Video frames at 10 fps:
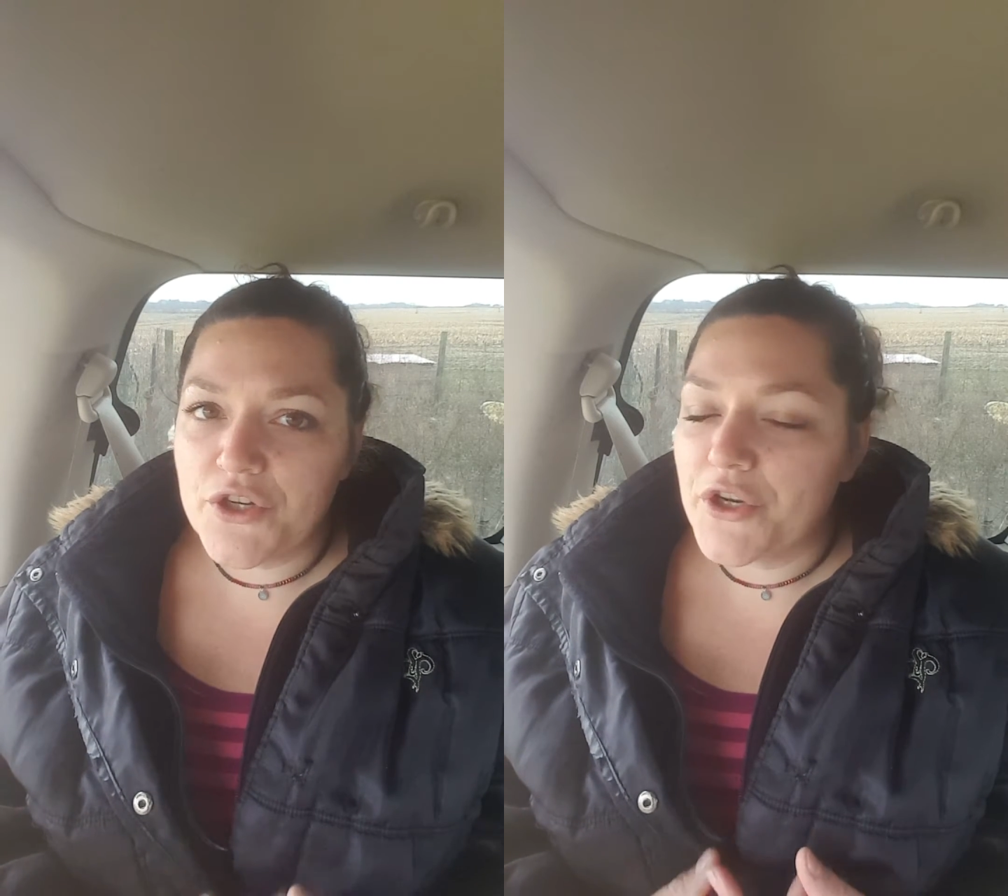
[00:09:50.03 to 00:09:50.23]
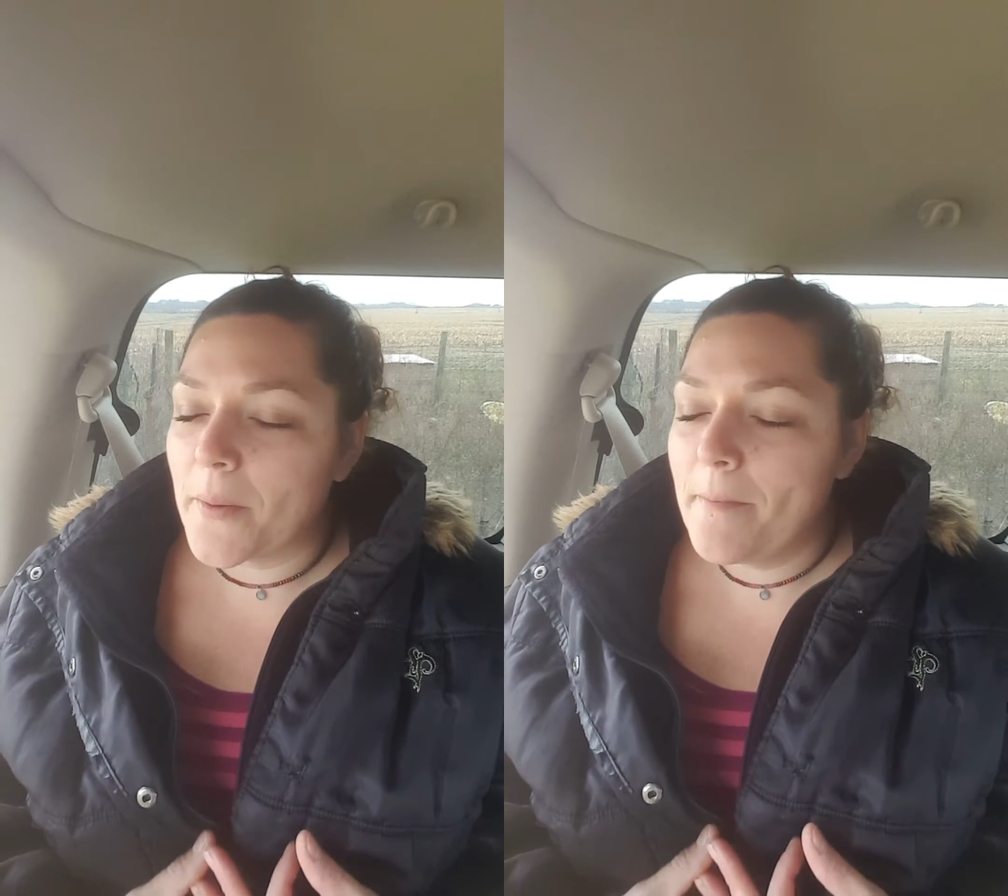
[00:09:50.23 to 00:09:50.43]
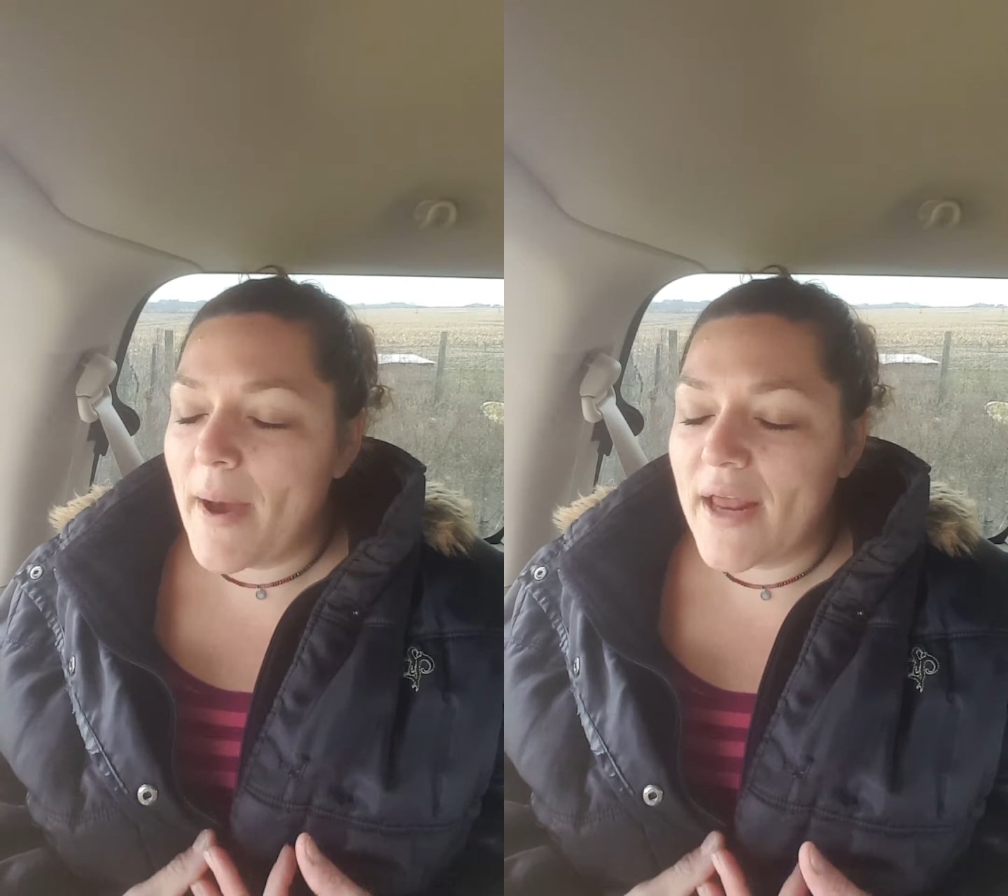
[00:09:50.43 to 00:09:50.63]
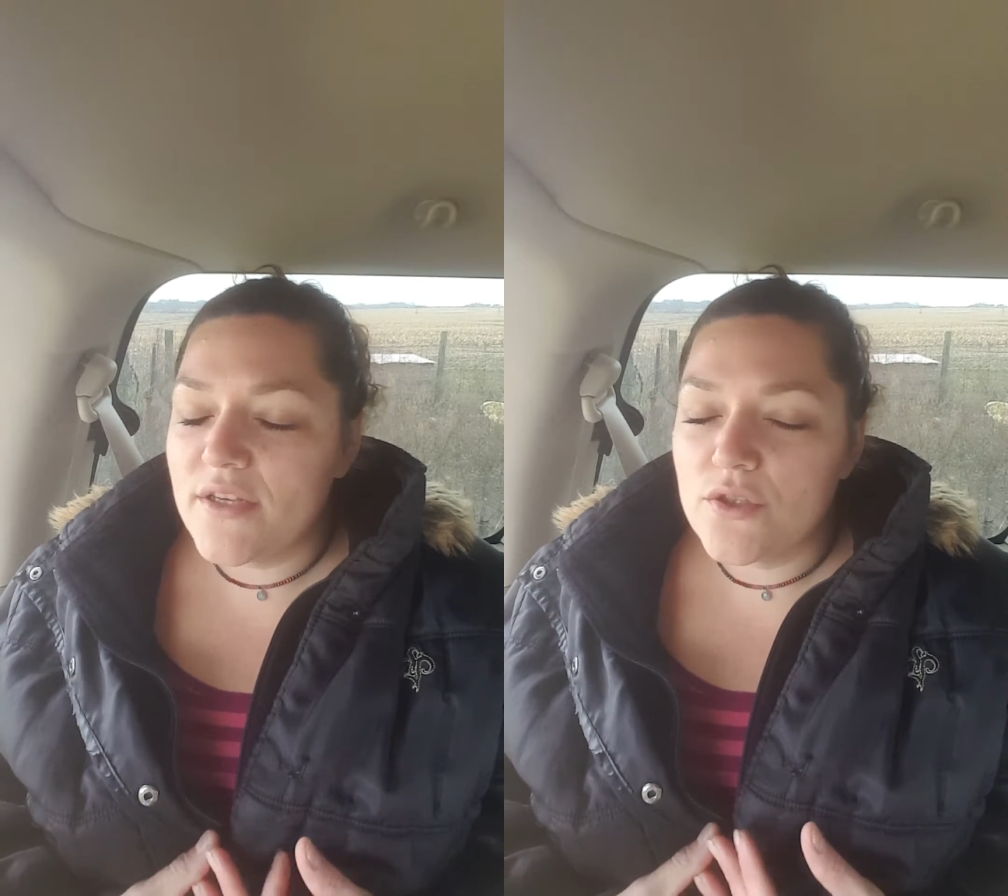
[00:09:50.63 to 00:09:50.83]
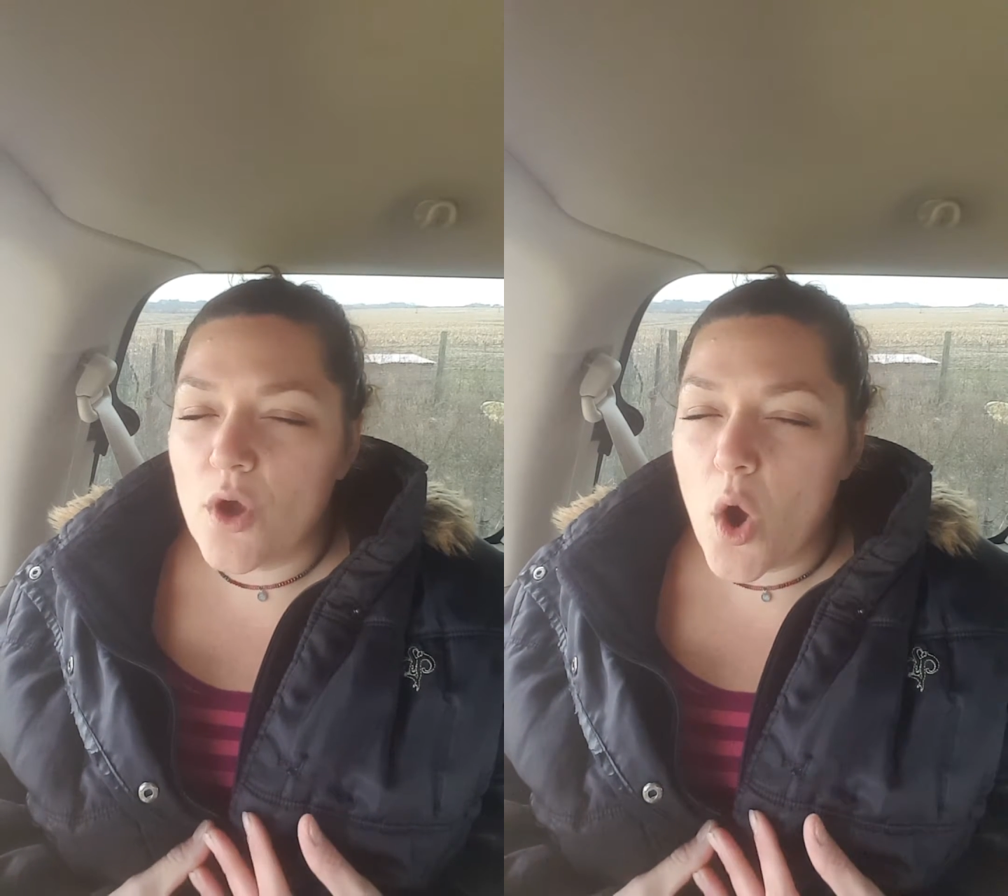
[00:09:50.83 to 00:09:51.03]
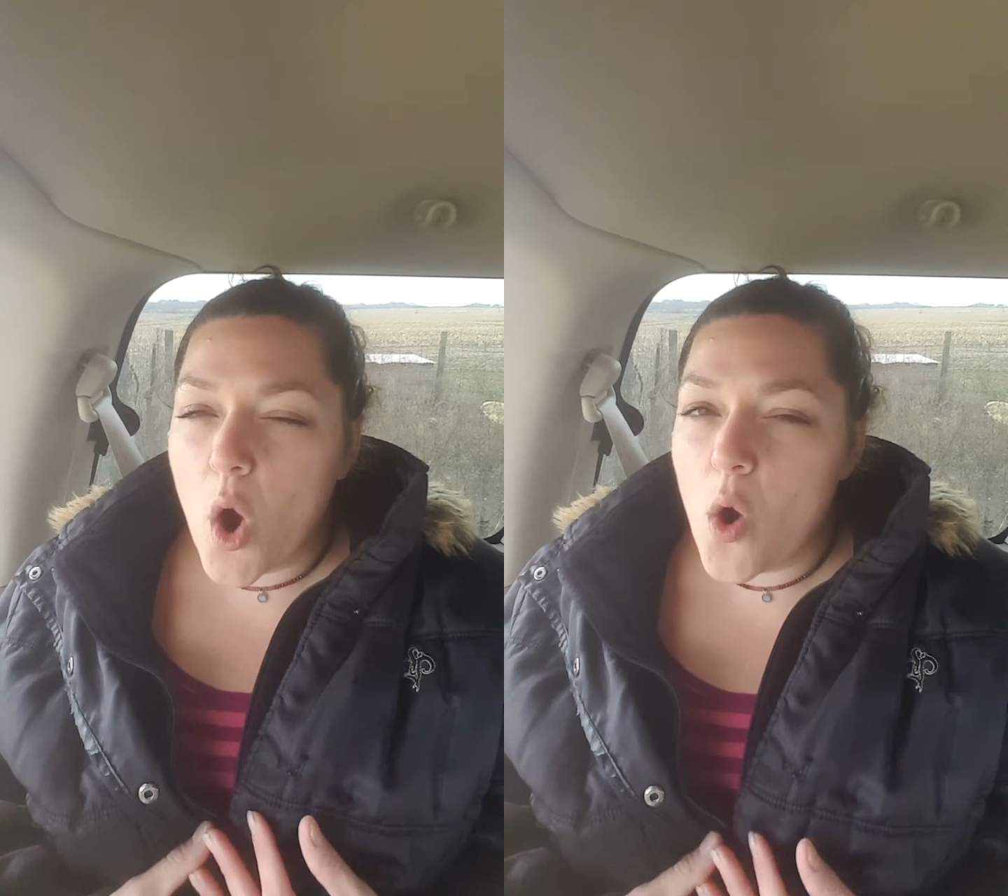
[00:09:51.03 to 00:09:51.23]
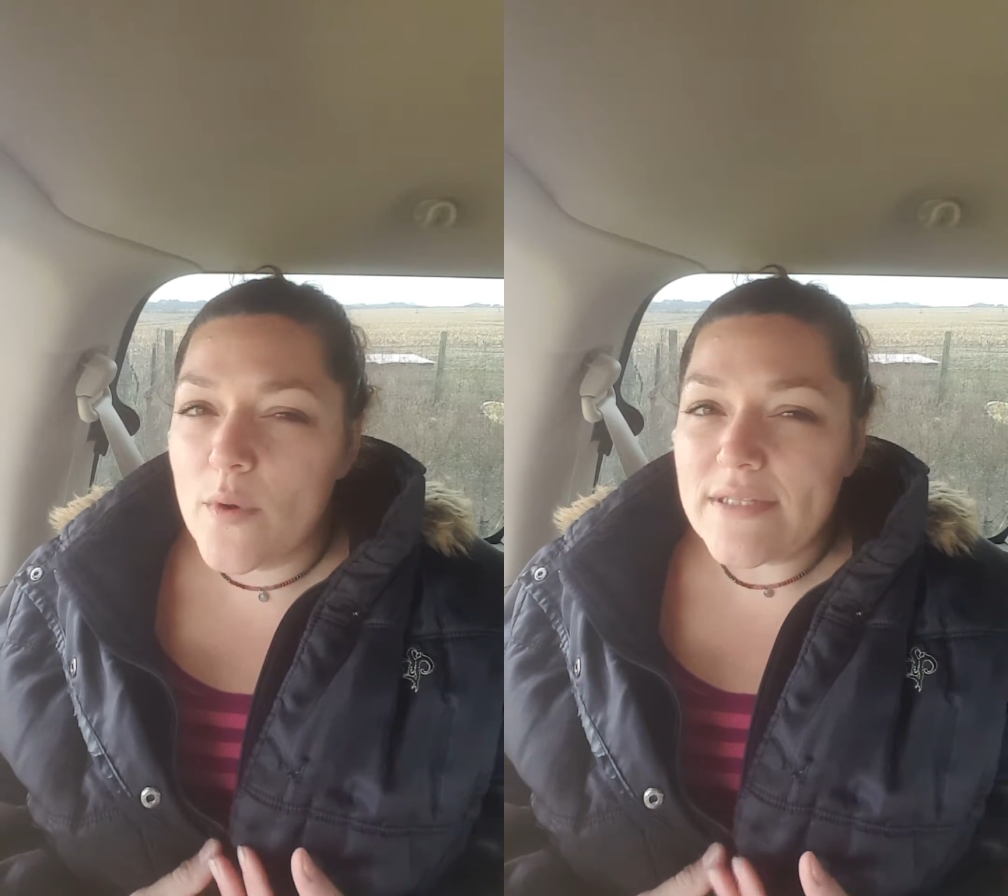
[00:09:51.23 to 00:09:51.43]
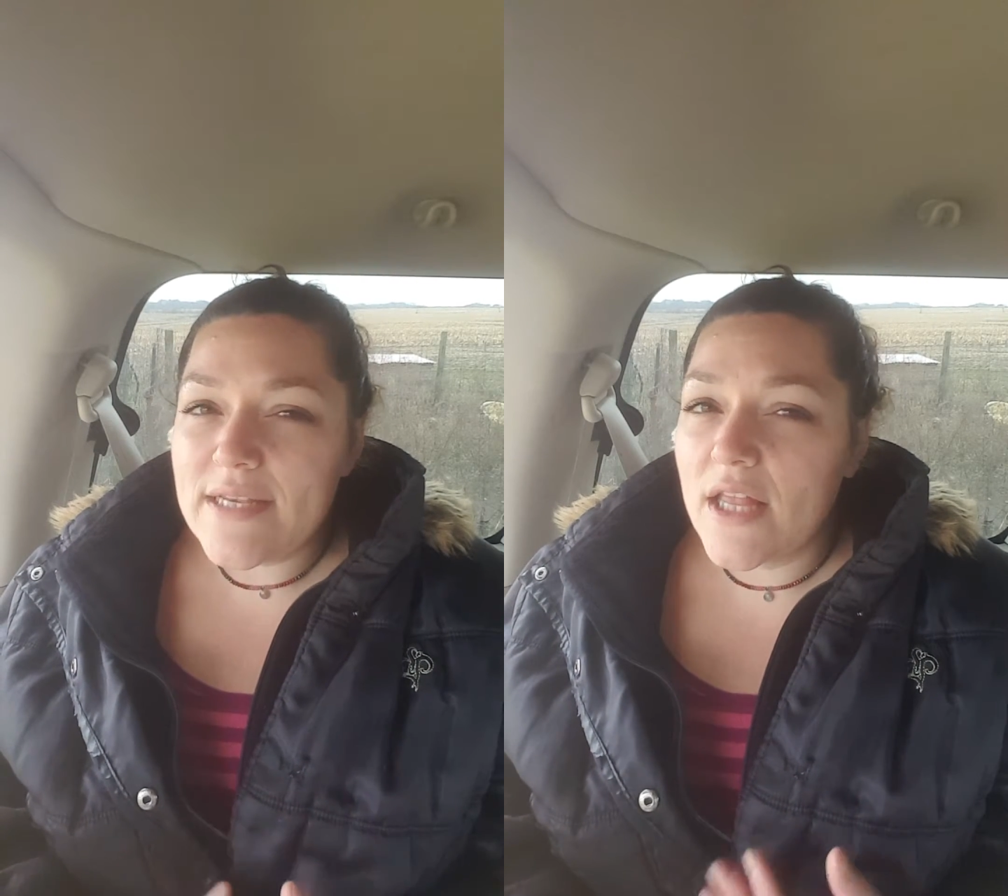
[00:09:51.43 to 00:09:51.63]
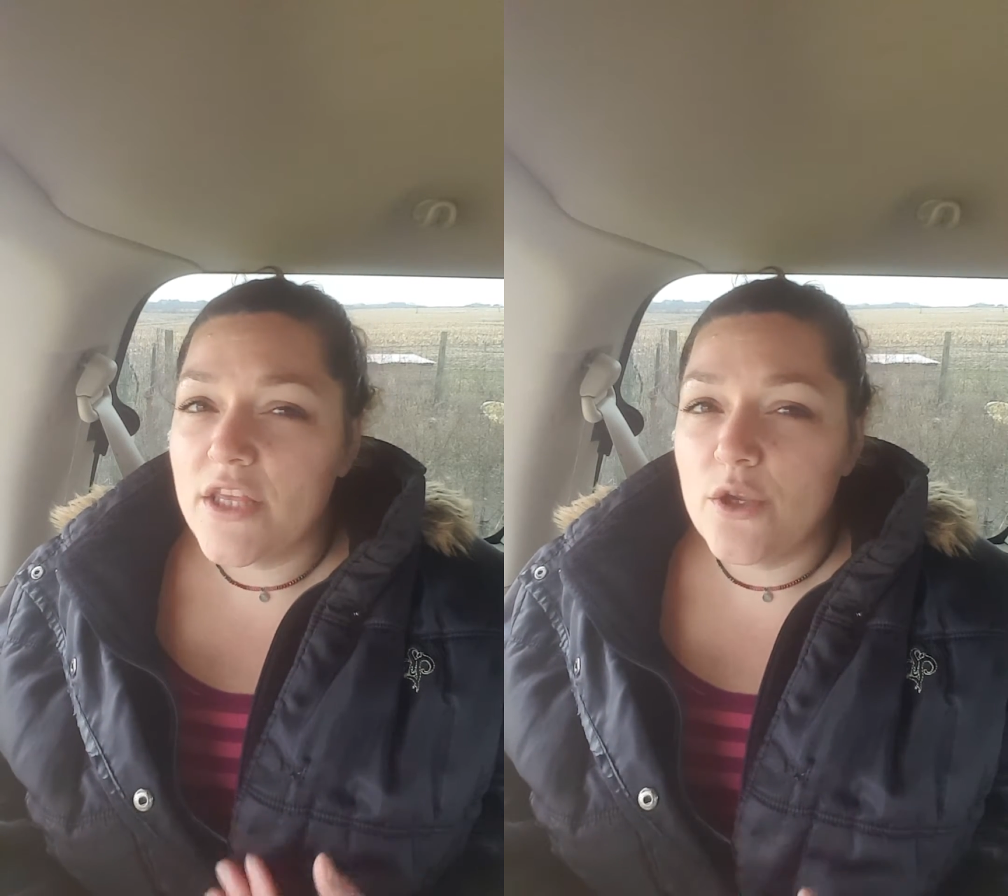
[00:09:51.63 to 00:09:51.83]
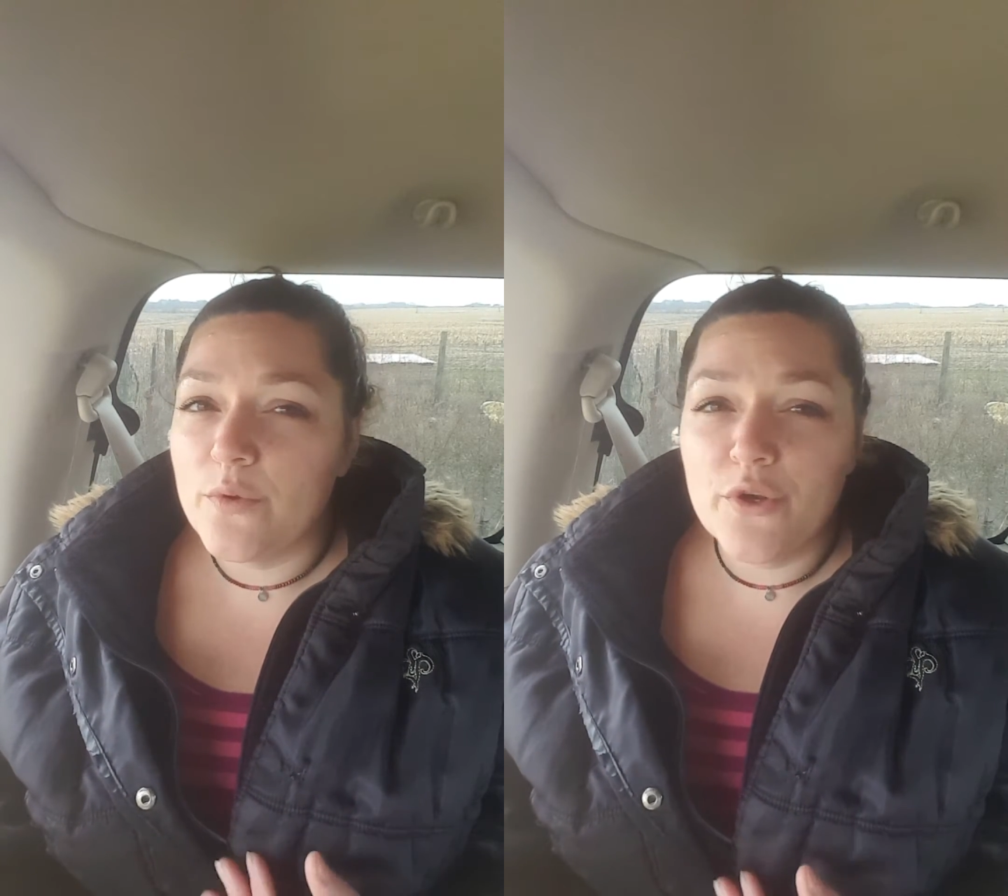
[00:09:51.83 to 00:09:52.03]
Your body is always telling you,